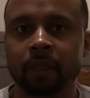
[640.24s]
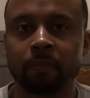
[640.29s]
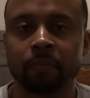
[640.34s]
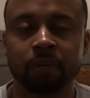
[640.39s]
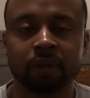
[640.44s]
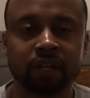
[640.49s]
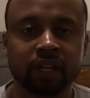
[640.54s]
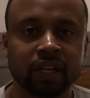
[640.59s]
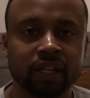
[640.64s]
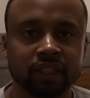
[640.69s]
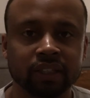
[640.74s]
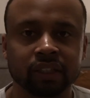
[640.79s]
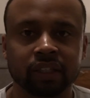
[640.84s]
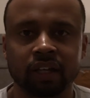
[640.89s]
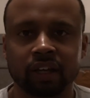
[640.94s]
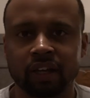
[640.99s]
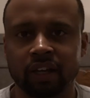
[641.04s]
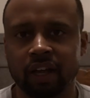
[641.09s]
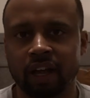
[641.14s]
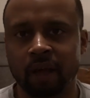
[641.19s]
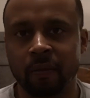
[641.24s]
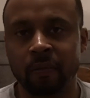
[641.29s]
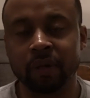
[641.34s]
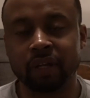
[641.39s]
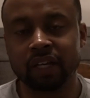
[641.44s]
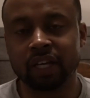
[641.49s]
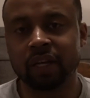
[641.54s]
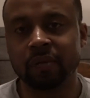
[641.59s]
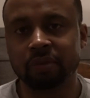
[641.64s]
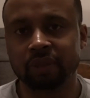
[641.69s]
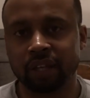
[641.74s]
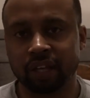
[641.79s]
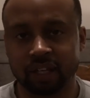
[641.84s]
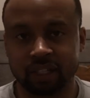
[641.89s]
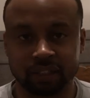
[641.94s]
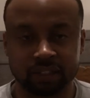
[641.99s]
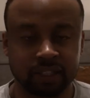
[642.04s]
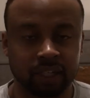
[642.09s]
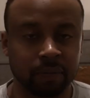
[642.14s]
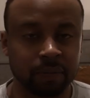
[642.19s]
please, I'm going
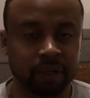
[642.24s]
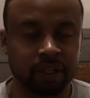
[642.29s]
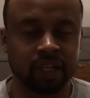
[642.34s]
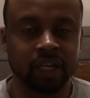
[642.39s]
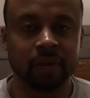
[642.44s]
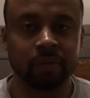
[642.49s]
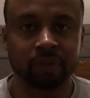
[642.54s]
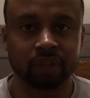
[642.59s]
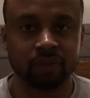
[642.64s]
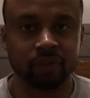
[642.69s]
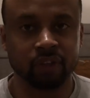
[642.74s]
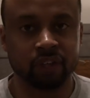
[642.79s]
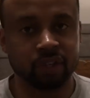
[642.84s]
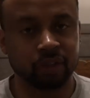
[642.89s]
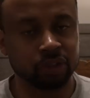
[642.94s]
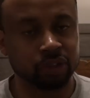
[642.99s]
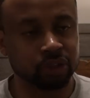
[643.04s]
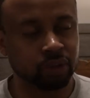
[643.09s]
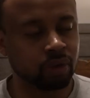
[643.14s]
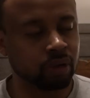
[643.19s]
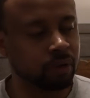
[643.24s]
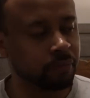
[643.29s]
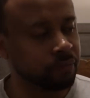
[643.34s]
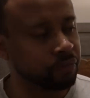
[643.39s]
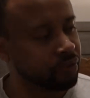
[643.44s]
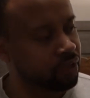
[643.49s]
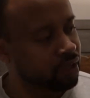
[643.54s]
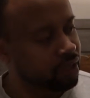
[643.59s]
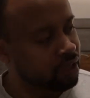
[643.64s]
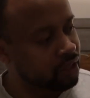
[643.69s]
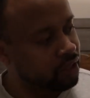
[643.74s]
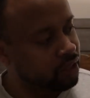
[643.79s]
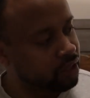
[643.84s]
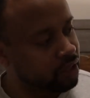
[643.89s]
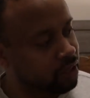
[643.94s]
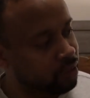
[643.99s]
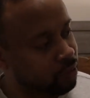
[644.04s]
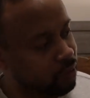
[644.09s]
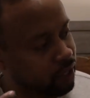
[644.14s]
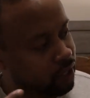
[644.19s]
to keep this video short.
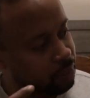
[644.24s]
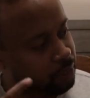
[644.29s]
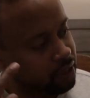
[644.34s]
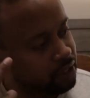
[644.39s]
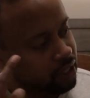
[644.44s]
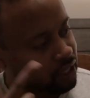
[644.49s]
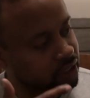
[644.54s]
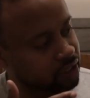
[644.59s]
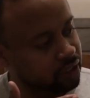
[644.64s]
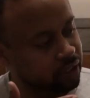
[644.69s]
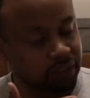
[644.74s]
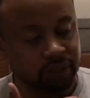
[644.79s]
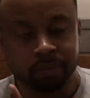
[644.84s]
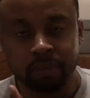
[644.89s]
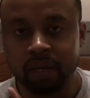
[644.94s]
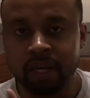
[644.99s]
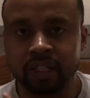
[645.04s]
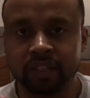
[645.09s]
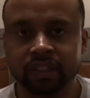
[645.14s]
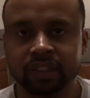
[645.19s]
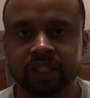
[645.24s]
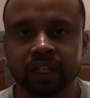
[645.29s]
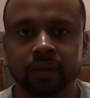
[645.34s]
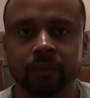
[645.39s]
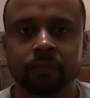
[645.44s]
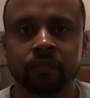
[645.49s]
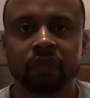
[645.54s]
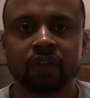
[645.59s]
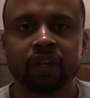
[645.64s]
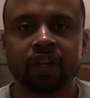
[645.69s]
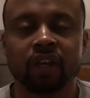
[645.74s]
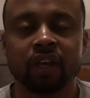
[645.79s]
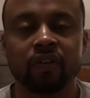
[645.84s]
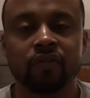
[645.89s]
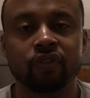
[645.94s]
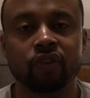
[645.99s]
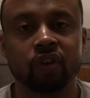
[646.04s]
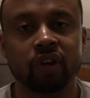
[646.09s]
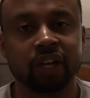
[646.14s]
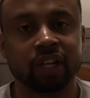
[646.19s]
The recommendation is mindset.
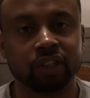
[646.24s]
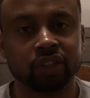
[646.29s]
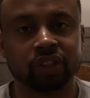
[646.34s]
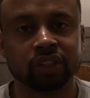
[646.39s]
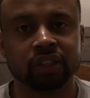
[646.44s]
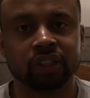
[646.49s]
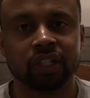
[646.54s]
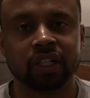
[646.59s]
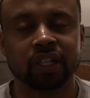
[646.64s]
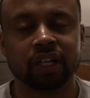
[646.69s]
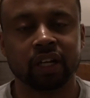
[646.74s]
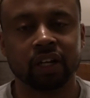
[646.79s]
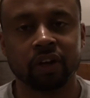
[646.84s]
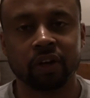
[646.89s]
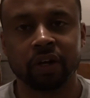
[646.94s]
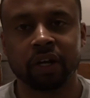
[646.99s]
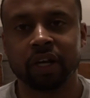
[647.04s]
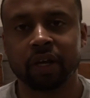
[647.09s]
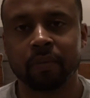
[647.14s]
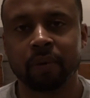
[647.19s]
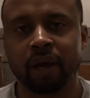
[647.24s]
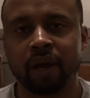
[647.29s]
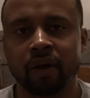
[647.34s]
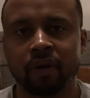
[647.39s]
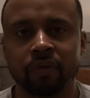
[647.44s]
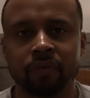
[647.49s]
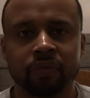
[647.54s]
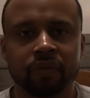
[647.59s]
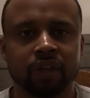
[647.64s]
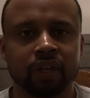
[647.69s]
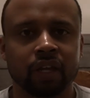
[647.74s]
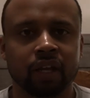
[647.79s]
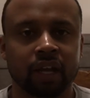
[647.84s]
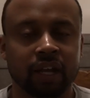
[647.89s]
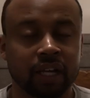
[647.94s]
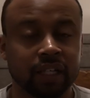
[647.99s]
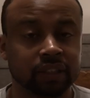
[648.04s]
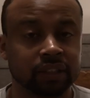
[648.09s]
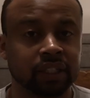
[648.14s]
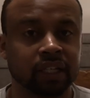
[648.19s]
If you're interested in learning about,
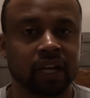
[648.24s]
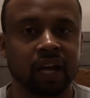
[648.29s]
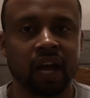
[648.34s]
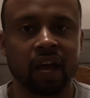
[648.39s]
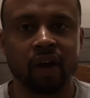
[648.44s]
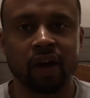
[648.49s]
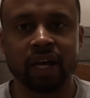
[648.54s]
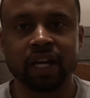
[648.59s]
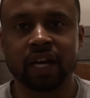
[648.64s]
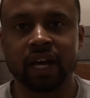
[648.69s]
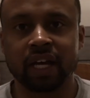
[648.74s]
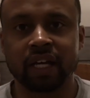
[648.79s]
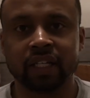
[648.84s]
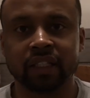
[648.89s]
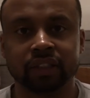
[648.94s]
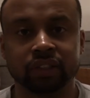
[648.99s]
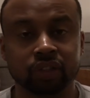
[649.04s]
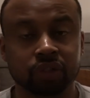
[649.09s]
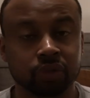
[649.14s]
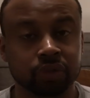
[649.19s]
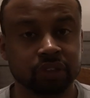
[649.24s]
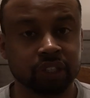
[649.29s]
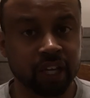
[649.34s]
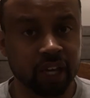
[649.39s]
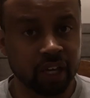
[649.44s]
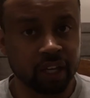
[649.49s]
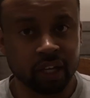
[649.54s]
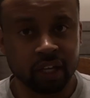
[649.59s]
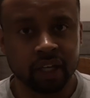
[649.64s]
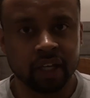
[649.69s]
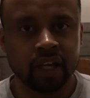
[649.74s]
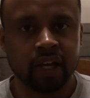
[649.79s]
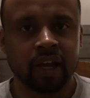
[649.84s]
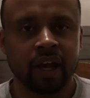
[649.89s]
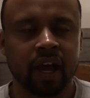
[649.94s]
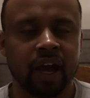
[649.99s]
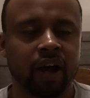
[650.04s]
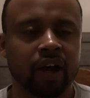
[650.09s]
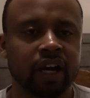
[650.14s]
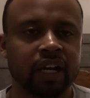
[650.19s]
like I said, how I got into tech,
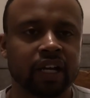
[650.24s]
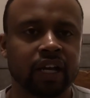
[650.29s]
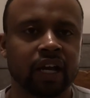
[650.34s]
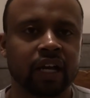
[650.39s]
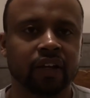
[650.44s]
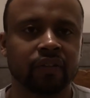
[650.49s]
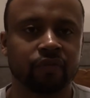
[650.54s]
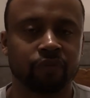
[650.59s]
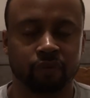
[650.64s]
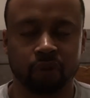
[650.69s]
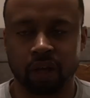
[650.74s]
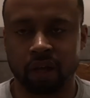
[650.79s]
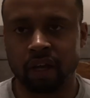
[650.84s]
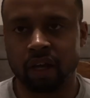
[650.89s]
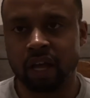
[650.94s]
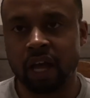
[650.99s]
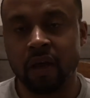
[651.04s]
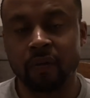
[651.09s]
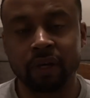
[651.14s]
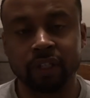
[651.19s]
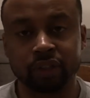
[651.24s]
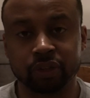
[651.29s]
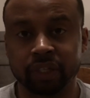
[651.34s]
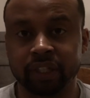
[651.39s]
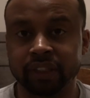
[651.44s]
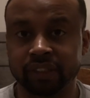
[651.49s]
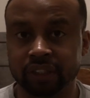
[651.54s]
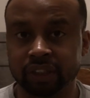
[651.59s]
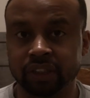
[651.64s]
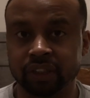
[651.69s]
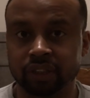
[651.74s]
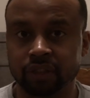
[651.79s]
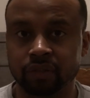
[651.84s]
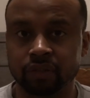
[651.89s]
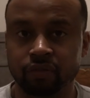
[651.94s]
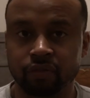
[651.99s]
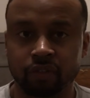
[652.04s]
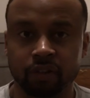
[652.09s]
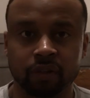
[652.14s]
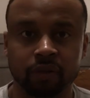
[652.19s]
how I transitioned
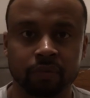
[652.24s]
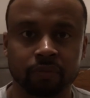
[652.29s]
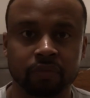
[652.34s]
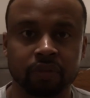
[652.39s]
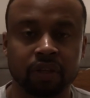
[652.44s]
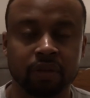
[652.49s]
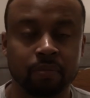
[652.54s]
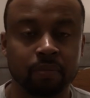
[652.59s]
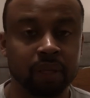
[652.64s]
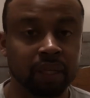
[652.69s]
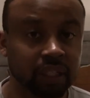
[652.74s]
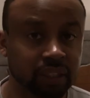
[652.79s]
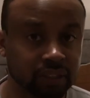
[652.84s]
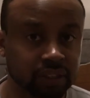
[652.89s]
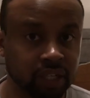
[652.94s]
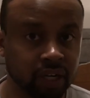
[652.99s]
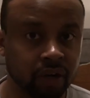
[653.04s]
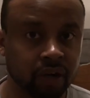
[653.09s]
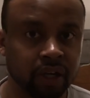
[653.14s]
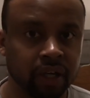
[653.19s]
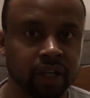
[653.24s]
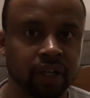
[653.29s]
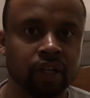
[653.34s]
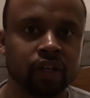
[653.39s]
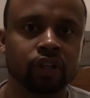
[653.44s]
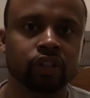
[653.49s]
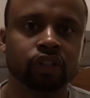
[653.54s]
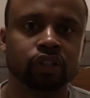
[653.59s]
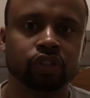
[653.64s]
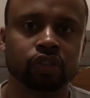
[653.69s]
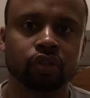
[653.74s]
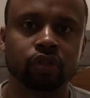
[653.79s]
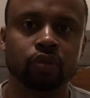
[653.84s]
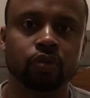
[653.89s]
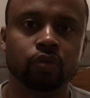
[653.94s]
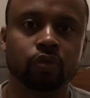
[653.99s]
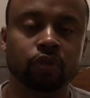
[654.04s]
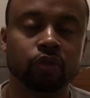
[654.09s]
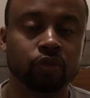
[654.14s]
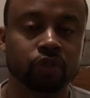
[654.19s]
from the military
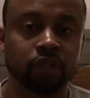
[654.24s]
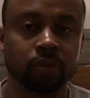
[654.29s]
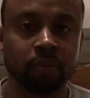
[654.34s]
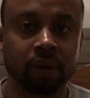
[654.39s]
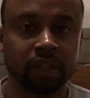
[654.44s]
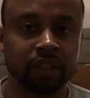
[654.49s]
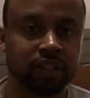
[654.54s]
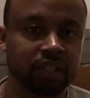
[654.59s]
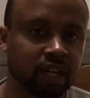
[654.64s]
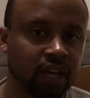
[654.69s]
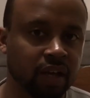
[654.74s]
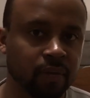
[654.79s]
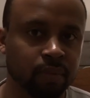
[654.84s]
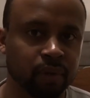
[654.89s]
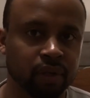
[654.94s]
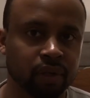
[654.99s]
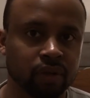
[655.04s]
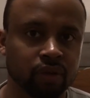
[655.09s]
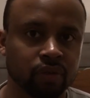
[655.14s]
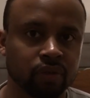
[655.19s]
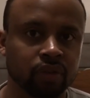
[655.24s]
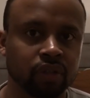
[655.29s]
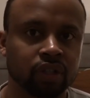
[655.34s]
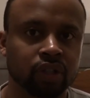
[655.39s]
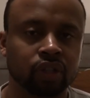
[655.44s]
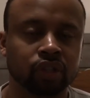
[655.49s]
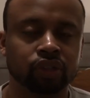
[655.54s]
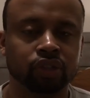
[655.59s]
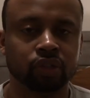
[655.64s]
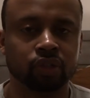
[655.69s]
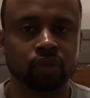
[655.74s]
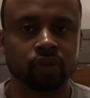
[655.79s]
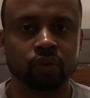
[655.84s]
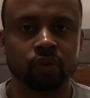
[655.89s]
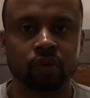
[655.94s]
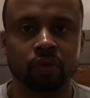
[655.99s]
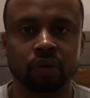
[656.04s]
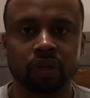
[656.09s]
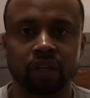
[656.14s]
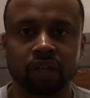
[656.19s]
to using my GI Bill
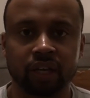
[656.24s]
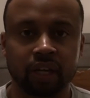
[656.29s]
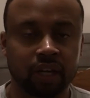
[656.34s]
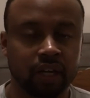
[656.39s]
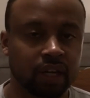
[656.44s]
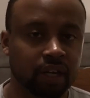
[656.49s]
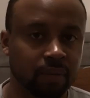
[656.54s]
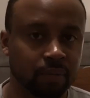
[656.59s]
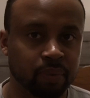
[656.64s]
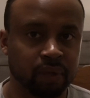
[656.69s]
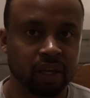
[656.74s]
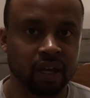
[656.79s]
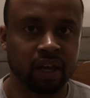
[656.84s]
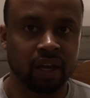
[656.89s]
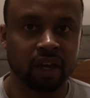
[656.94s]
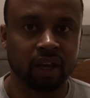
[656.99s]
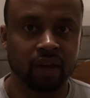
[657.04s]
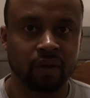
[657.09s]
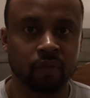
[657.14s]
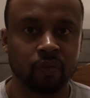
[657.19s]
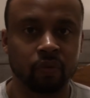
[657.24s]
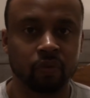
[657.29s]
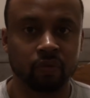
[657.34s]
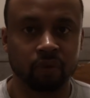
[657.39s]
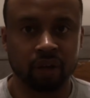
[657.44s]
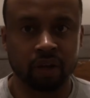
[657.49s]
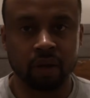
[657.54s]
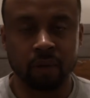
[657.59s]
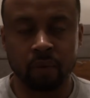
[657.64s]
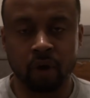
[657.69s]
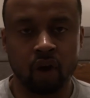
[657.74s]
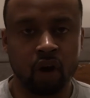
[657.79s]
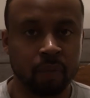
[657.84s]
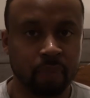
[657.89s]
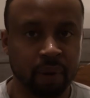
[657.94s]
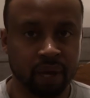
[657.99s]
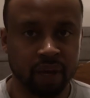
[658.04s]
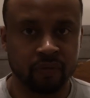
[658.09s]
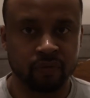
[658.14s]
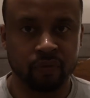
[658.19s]
to getting an MBA, all
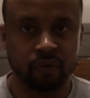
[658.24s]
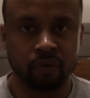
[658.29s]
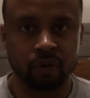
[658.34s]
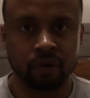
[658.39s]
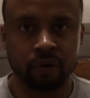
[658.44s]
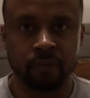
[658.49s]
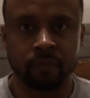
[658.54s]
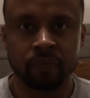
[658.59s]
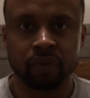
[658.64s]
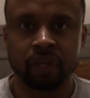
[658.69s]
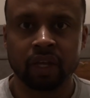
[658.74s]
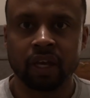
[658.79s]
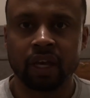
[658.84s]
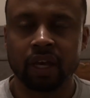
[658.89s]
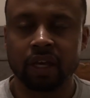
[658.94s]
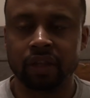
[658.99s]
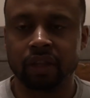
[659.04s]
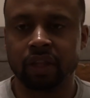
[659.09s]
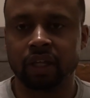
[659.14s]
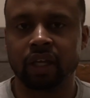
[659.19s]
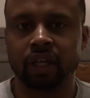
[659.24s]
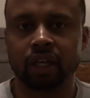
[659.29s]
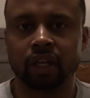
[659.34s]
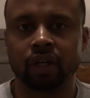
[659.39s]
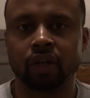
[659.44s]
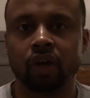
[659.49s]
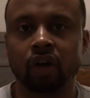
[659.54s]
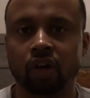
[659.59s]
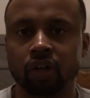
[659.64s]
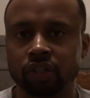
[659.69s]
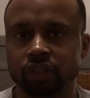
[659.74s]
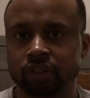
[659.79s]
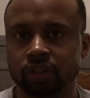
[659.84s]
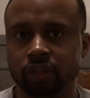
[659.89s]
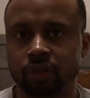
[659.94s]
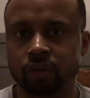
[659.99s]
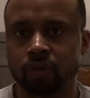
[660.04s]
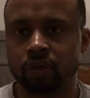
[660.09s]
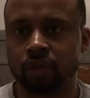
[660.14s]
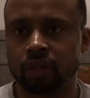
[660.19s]
paid for, and then
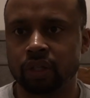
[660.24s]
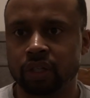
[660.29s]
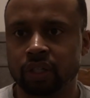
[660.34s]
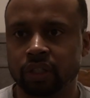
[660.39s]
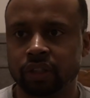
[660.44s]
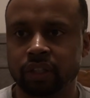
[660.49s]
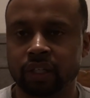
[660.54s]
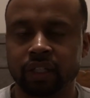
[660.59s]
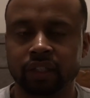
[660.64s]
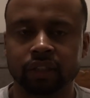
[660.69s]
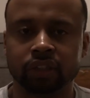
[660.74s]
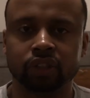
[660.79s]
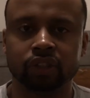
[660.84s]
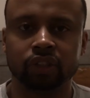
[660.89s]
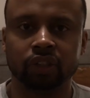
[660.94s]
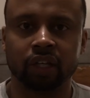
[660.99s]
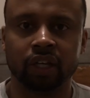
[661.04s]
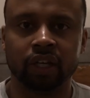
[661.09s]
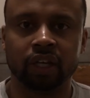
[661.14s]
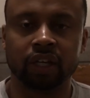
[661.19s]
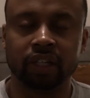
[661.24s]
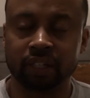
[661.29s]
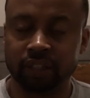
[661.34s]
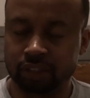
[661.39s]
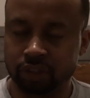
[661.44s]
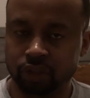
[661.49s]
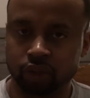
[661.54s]
also into